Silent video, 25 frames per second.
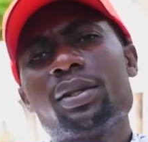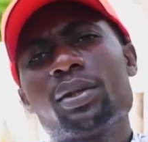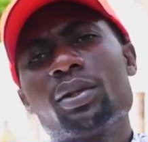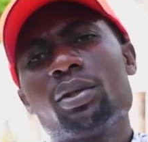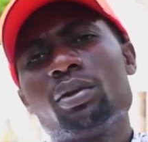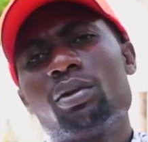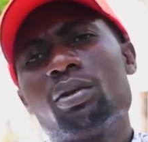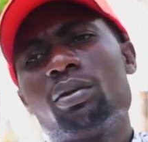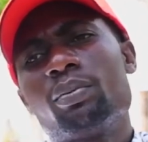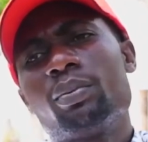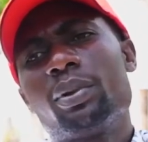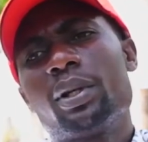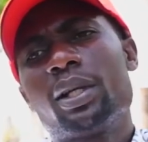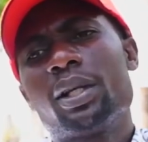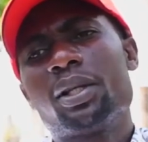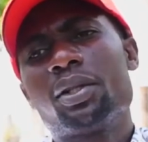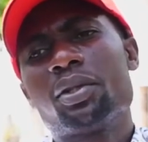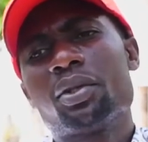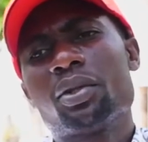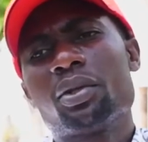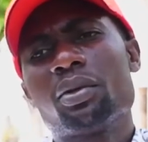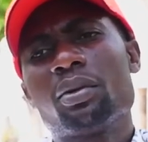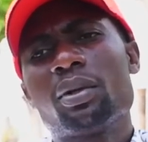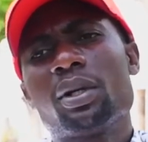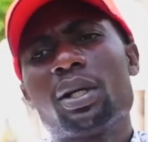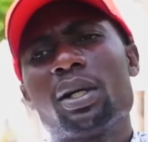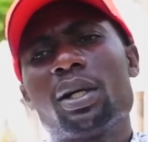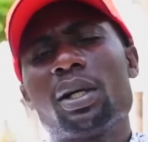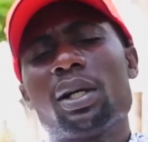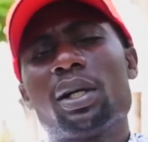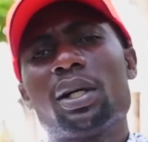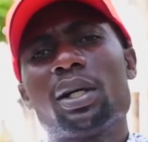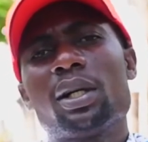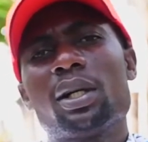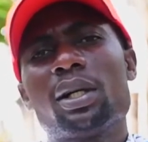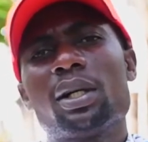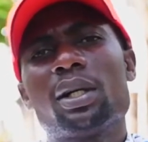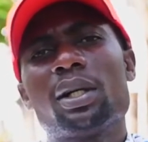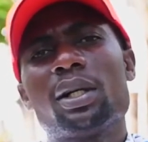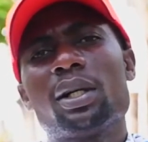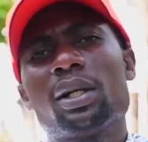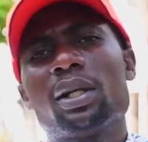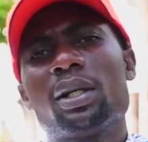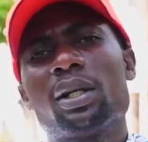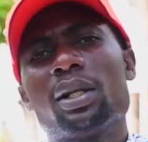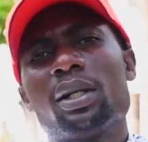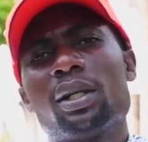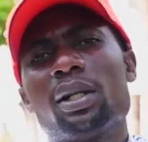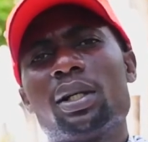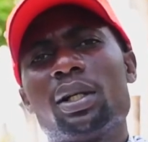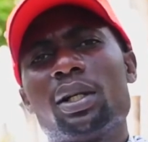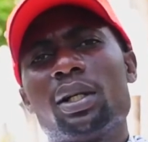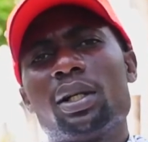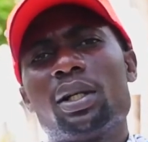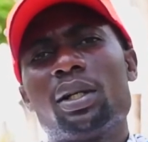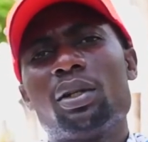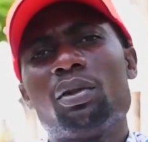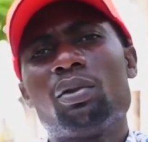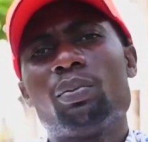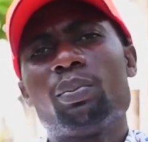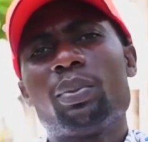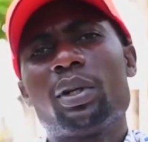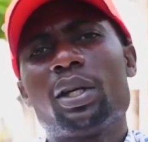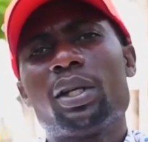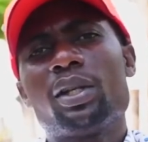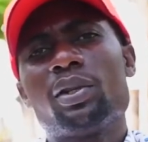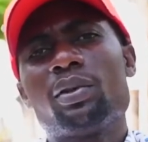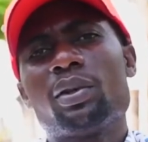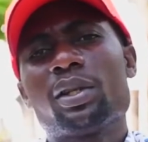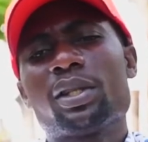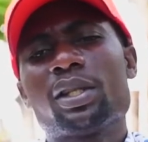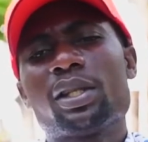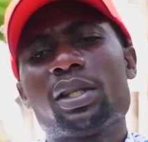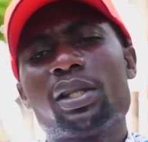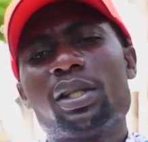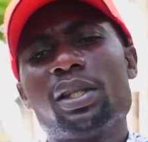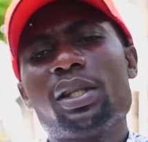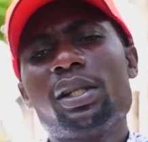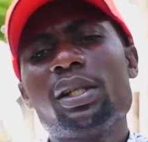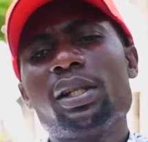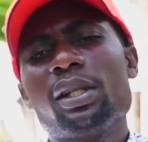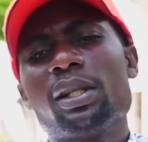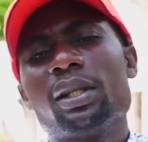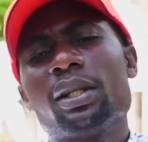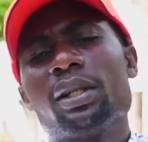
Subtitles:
You plant your seedling.